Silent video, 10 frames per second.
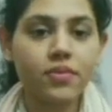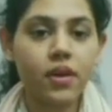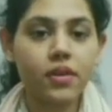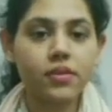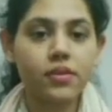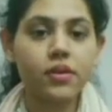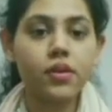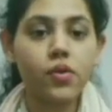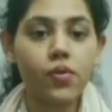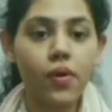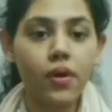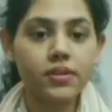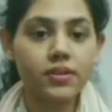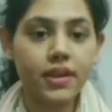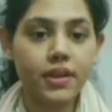comes under
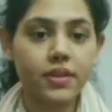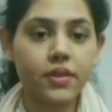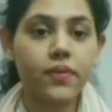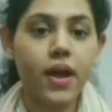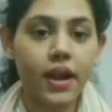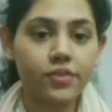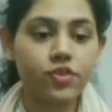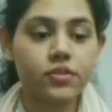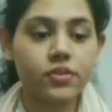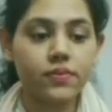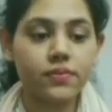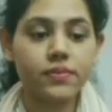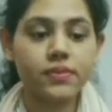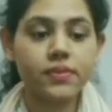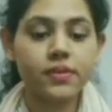quantitative
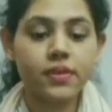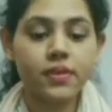adjective.